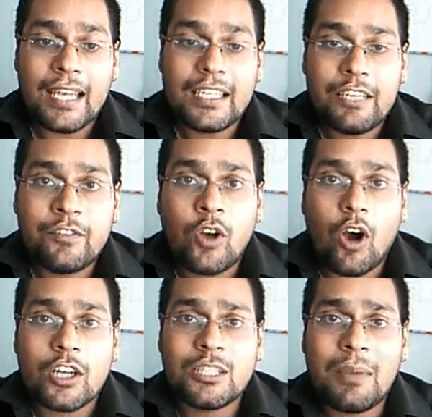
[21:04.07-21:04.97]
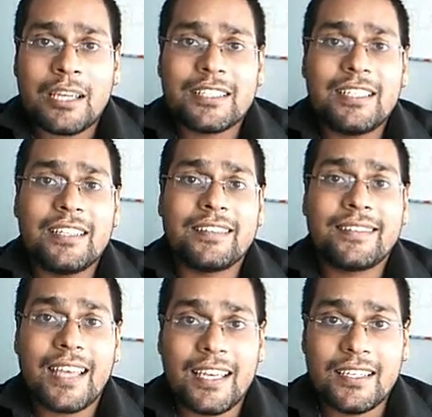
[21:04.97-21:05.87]
and even automatically
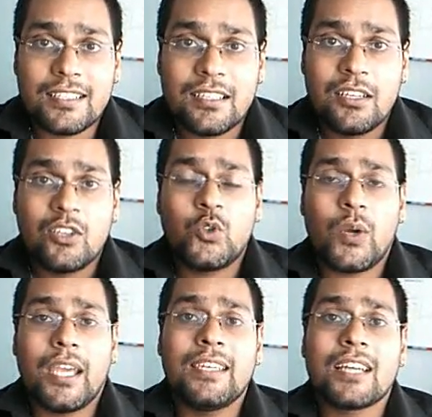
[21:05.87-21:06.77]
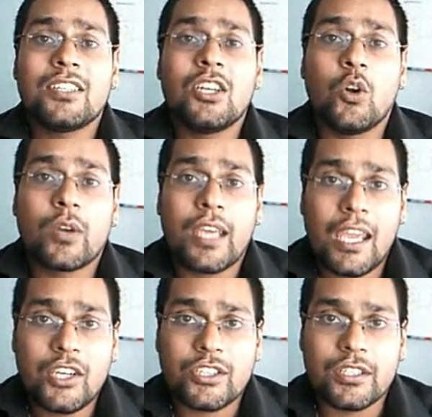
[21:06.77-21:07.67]
sent to another
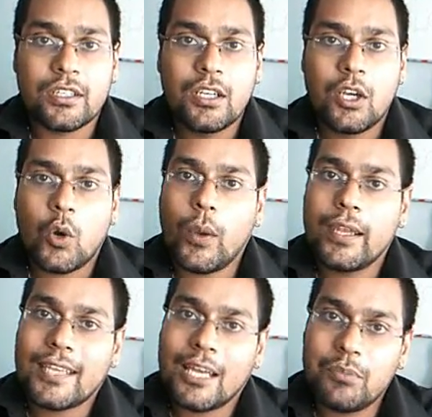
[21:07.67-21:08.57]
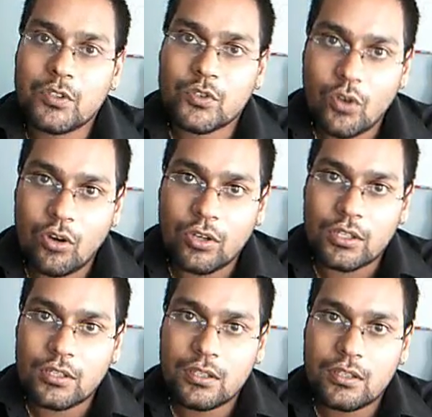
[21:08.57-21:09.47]
location where it can be stored.